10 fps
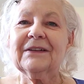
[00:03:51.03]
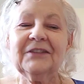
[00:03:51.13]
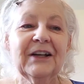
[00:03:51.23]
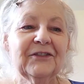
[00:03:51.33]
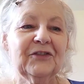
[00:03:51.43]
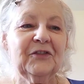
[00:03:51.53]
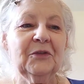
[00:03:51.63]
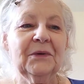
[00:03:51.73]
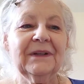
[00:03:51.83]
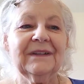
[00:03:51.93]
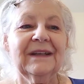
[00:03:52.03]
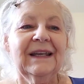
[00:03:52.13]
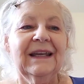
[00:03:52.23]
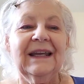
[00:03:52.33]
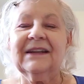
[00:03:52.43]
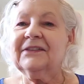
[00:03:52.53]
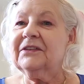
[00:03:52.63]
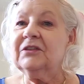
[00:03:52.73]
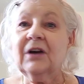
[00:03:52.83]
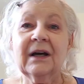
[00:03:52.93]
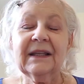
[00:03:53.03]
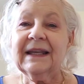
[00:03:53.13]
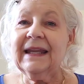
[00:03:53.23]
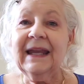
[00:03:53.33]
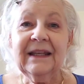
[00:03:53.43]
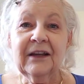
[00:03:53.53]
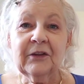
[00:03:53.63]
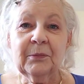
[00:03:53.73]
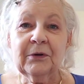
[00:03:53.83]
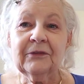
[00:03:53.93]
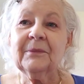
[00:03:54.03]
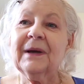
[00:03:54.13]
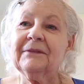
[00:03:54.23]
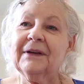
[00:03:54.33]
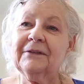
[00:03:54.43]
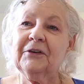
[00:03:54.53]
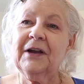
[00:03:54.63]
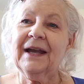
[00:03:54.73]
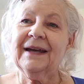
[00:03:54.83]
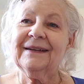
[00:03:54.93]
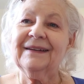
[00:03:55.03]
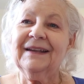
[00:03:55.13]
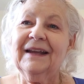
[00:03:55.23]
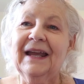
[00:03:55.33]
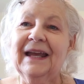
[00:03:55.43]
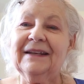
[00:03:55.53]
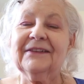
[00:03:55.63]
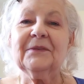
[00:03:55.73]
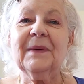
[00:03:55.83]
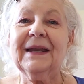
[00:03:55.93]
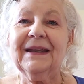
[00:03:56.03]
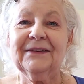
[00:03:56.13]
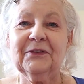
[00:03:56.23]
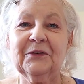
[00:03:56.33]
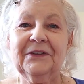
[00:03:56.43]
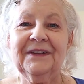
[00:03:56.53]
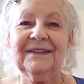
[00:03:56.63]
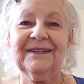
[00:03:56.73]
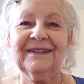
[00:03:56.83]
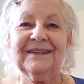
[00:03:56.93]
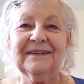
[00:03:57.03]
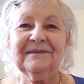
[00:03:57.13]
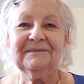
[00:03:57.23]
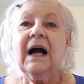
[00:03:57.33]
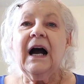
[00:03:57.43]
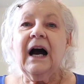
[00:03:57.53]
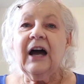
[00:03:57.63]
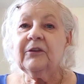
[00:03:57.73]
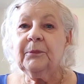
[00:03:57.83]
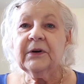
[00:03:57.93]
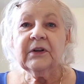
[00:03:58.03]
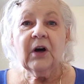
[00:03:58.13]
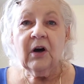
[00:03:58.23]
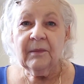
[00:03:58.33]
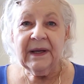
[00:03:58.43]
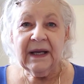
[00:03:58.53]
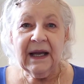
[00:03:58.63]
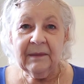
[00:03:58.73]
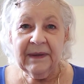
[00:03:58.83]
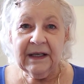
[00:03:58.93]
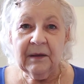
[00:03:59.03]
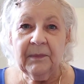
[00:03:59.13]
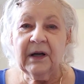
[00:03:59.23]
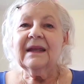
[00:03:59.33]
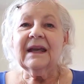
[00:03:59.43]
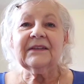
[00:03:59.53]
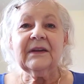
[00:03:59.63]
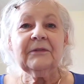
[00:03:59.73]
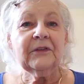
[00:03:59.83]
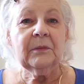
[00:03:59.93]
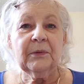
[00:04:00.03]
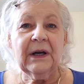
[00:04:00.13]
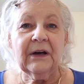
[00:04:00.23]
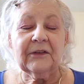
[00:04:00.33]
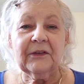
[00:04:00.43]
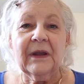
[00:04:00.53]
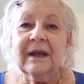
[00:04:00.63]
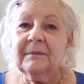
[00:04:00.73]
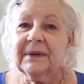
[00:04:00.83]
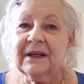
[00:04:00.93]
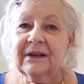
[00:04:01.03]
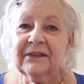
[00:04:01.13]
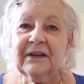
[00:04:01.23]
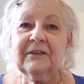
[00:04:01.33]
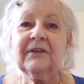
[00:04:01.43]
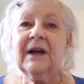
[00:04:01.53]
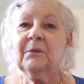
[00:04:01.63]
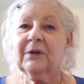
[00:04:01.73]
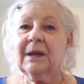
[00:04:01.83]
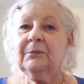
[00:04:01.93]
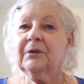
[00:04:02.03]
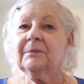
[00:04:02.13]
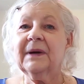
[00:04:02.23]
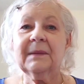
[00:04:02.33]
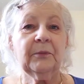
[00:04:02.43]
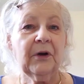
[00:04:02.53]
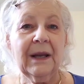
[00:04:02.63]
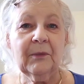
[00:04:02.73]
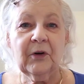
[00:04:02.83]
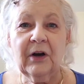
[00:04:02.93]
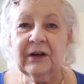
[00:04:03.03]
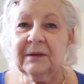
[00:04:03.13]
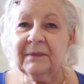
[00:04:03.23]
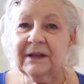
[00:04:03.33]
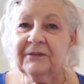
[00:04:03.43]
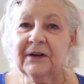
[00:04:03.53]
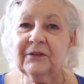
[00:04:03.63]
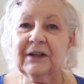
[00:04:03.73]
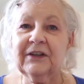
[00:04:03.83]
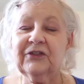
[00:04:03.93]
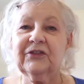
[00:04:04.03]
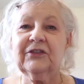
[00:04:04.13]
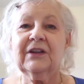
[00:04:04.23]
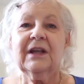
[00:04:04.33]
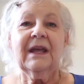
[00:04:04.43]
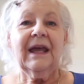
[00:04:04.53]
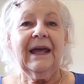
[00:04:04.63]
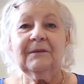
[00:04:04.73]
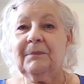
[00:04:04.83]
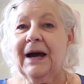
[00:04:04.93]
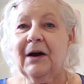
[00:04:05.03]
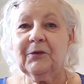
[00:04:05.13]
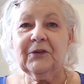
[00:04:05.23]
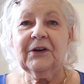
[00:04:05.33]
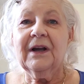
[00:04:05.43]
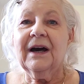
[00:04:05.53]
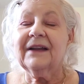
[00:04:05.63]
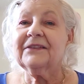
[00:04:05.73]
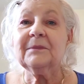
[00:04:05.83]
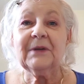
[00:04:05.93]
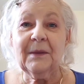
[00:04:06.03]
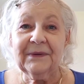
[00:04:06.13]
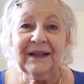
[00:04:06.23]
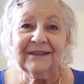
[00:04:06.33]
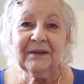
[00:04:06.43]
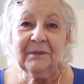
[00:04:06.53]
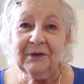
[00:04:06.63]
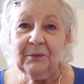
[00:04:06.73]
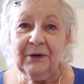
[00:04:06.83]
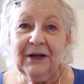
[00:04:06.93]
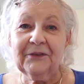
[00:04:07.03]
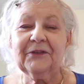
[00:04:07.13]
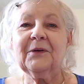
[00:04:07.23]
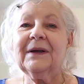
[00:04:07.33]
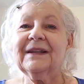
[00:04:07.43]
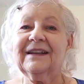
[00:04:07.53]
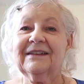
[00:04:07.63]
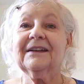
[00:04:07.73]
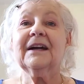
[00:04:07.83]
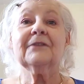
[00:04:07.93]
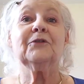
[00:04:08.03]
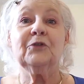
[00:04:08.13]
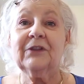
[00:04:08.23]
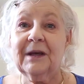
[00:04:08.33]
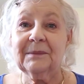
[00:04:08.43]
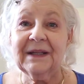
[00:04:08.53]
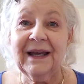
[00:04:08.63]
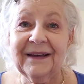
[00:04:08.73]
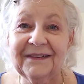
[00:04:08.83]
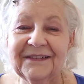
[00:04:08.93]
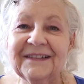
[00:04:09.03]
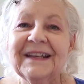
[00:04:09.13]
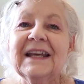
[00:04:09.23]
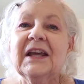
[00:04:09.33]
touch to it. It's not like any other perfume I've ever had, and it's my SOTD. I've put all my eye makeup on, except brows, because I find when I put my primer on and my foundation and powder, I sometimes get some in the brows, so I like to kind of do them last.